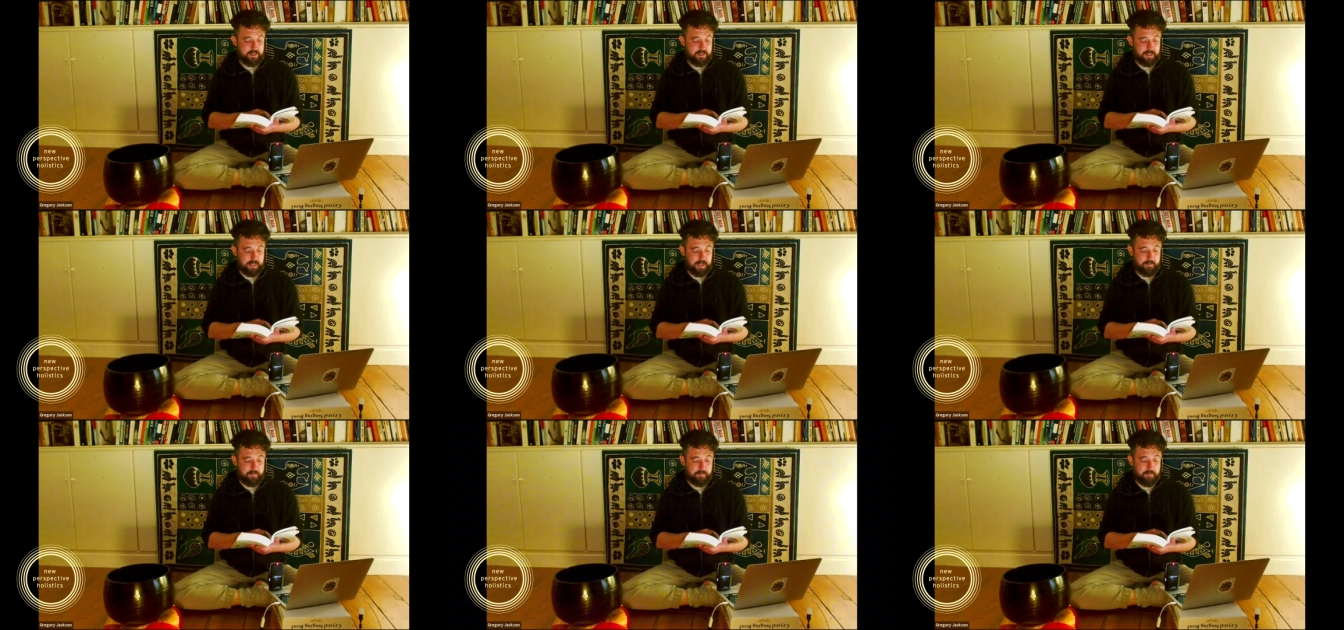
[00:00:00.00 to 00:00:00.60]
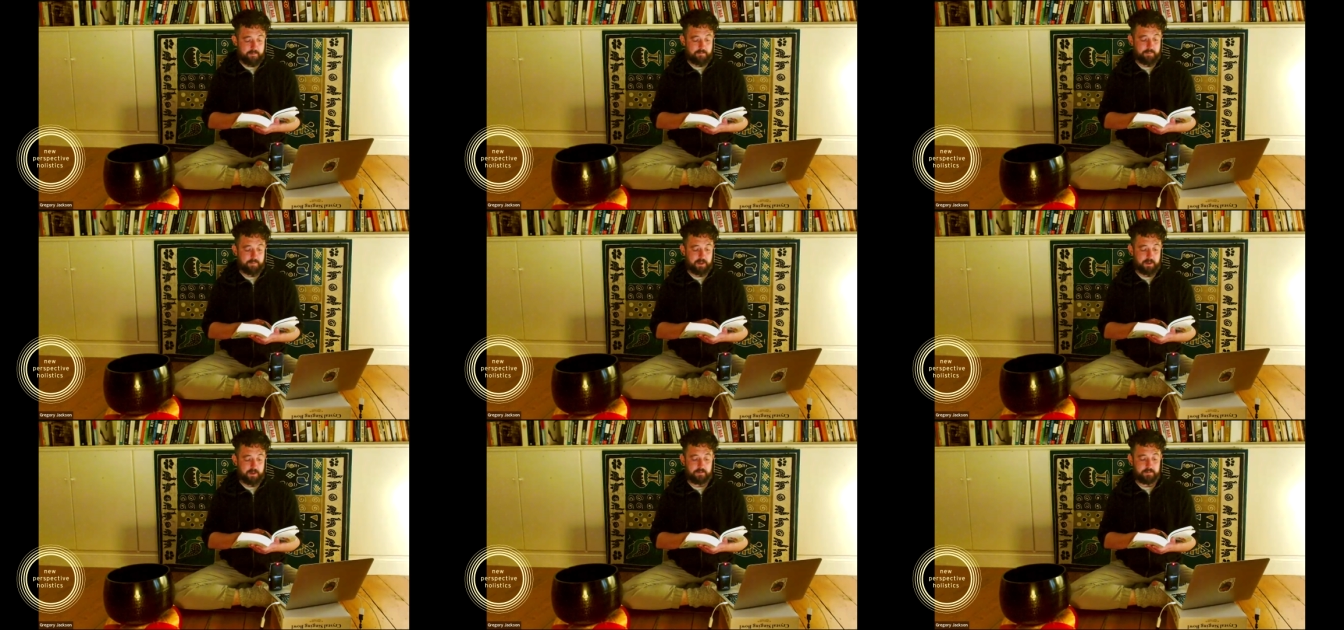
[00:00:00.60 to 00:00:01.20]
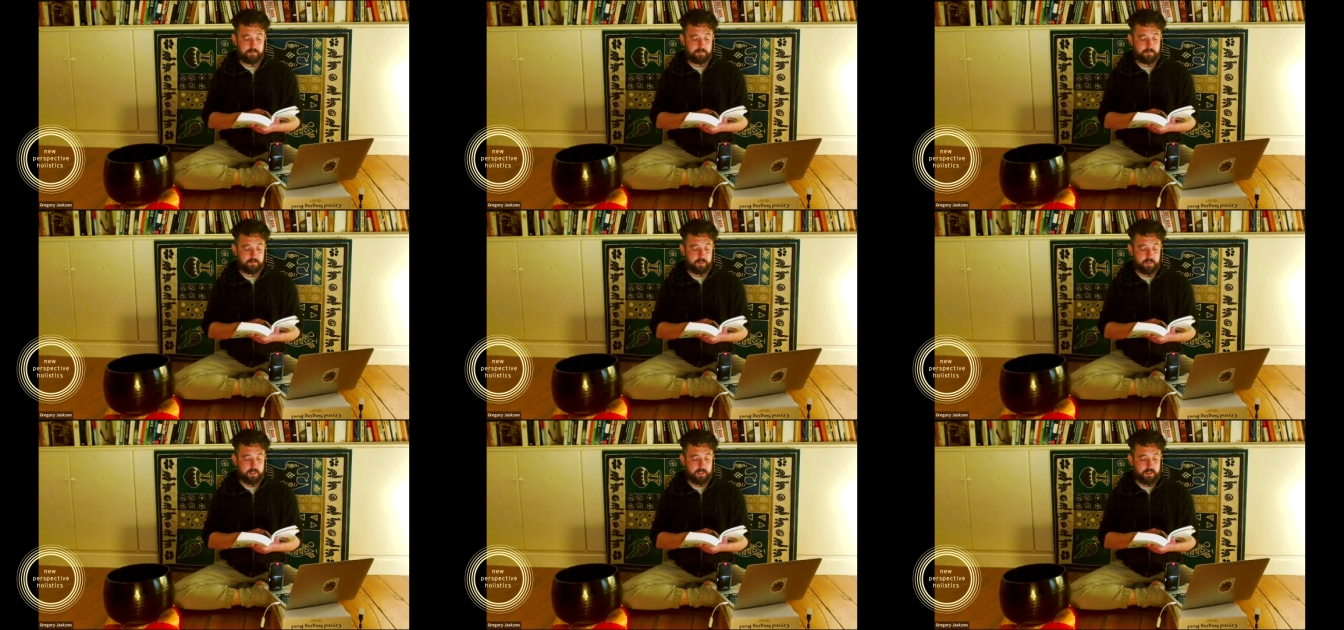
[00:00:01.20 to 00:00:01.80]

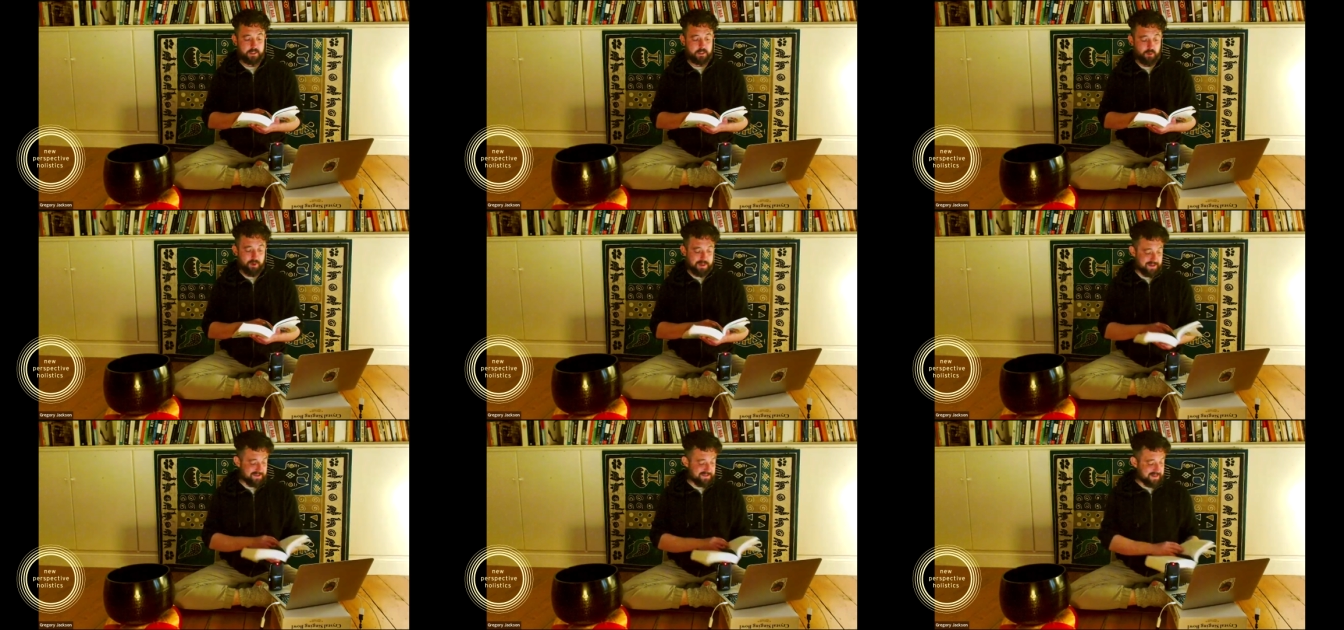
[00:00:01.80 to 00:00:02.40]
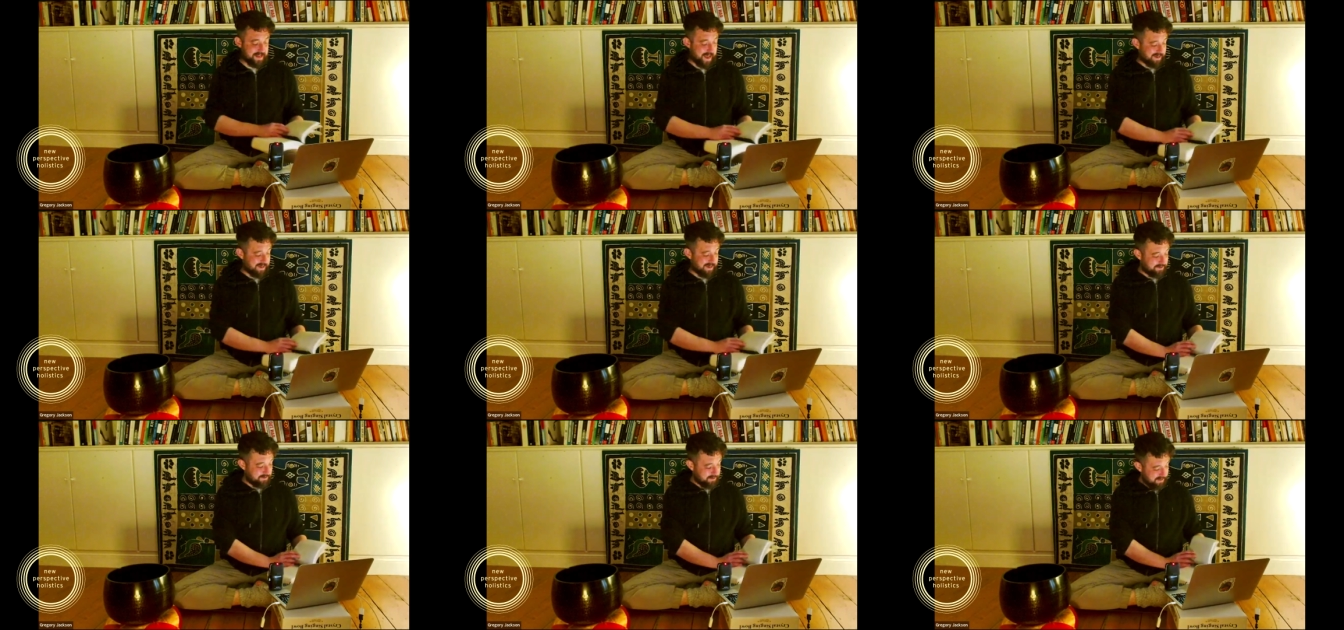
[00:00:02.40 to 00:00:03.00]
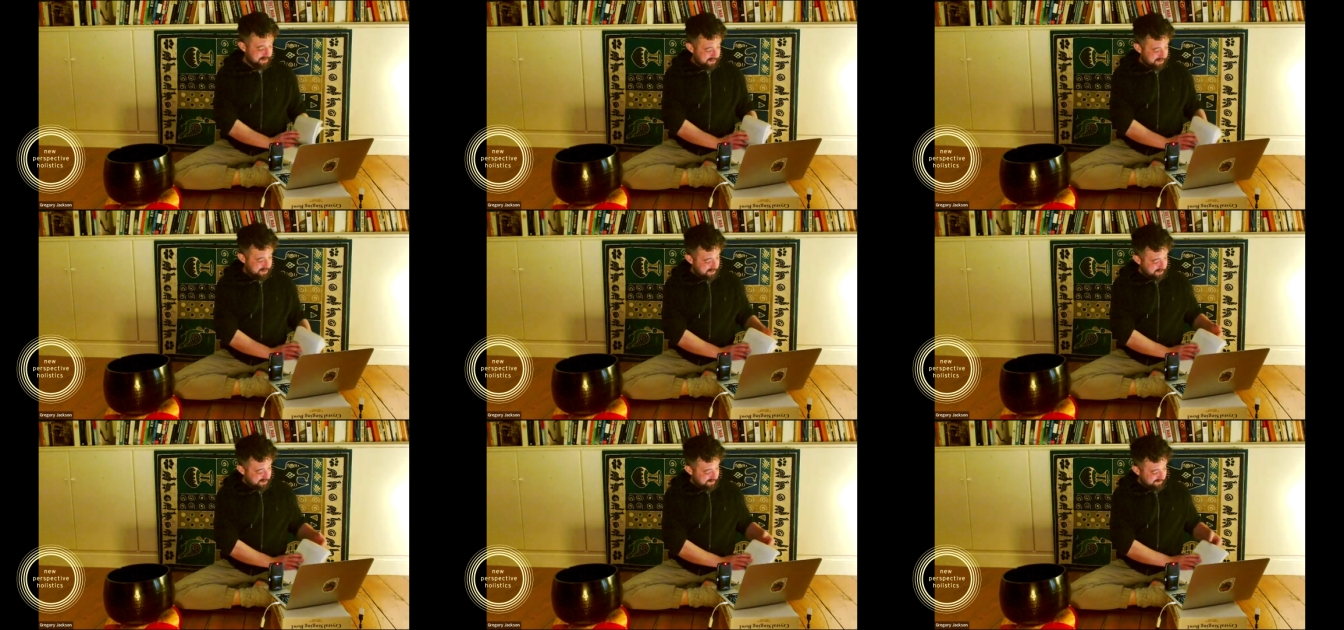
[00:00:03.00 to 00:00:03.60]
So in this text,
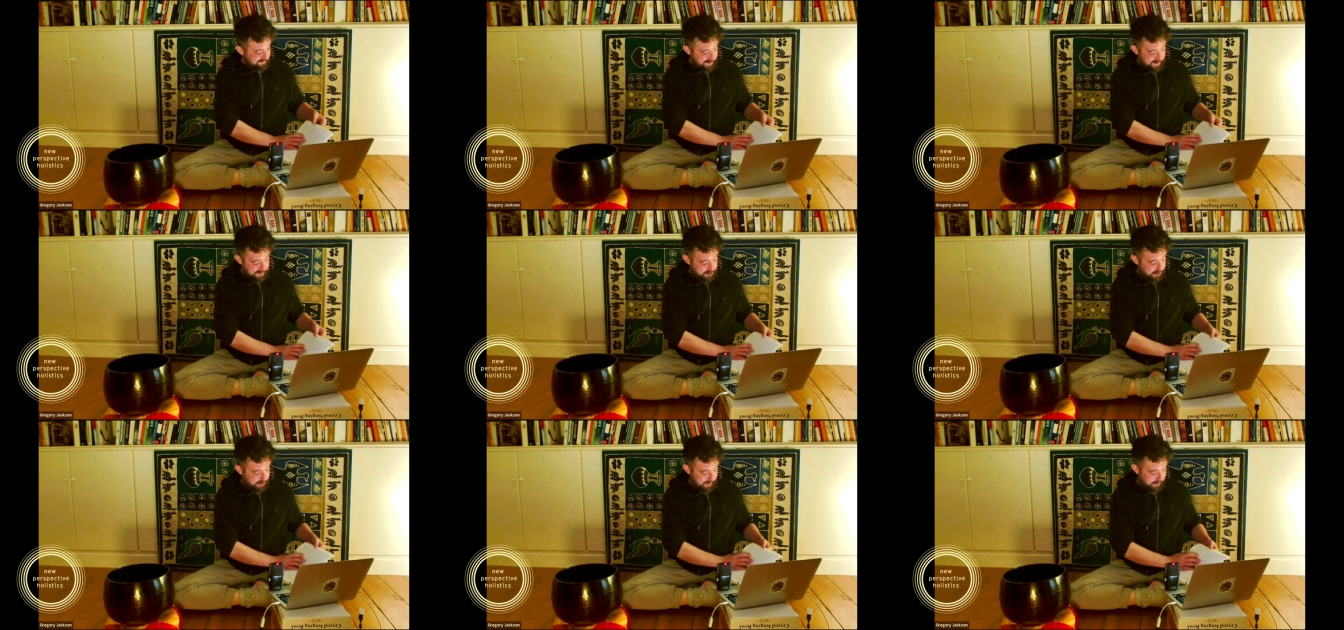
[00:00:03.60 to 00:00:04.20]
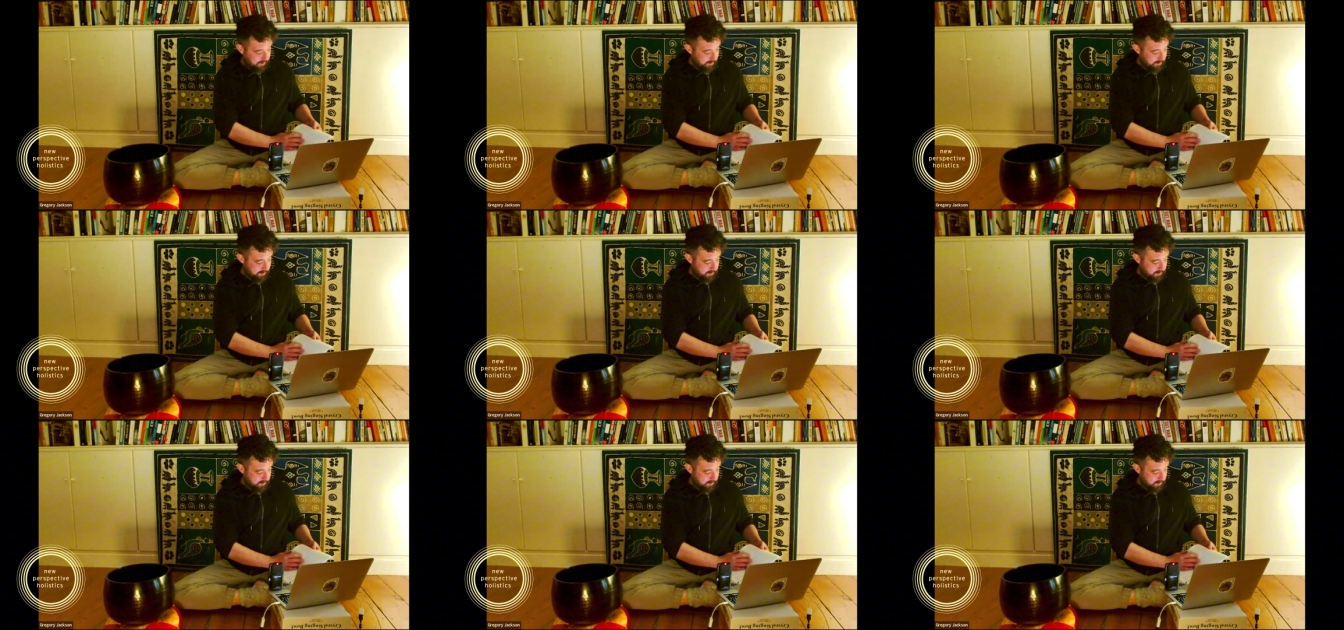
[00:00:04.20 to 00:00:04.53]
essentially,